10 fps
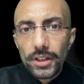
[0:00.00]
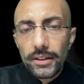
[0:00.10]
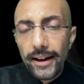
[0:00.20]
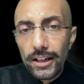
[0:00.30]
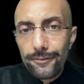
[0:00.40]

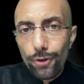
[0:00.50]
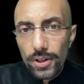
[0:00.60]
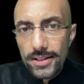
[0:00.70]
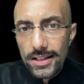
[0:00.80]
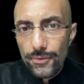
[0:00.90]

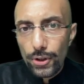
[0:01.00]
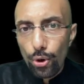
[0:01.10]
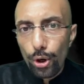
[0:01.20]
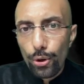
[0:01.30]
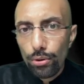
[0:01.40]
1946, we
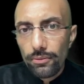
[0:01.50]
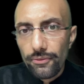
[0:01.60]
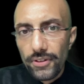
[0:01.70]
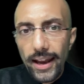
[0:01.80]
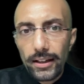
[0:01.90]
all know
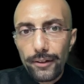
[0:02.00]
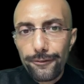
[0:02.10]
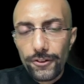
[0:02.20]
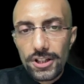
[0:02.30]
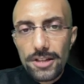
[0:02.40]
we had the
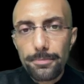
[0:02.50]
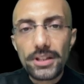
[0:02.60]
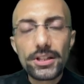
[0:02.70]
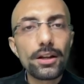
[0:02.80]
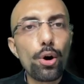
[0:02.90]
first
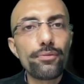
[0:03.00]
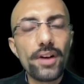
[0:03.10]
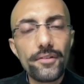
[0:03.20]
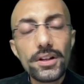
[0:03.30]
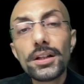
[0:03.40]
meeting of
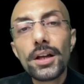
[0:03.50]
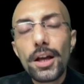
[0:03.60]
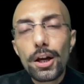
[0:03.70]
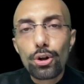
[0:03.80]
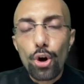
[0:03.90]
our
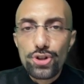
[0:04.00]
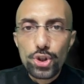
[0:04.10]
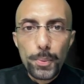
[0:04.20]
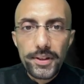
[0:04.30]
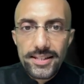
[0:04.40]

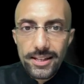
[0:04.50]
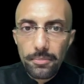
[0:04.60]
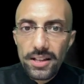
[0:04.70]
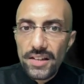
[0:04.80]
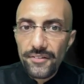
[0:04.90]
Constituent
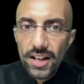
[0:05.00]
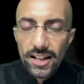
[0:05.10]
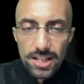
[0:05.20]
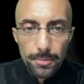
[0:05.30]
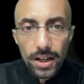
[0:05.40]
Assembly, Samvidhan
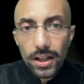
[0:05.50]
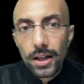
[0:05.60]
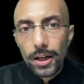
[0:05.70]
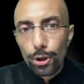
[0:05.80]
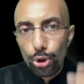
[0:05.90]
Sabha.
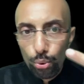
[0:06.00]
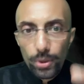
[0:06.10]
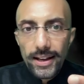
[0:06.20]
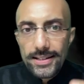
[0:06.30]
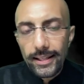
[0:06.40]
2
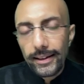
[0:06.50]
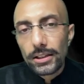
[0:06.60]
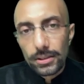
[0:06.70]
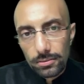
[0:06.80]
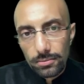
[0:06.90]
days
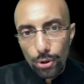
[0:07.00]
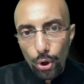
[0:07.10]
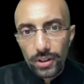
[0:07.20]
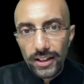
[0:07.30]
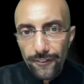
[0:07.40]
later,
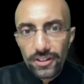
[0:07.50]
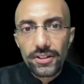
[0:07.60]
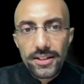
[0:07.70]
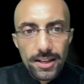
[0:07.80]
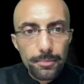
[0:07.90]
on 11th
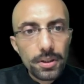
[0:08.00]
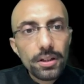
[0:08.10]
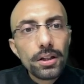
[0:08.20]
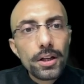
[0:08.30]
December,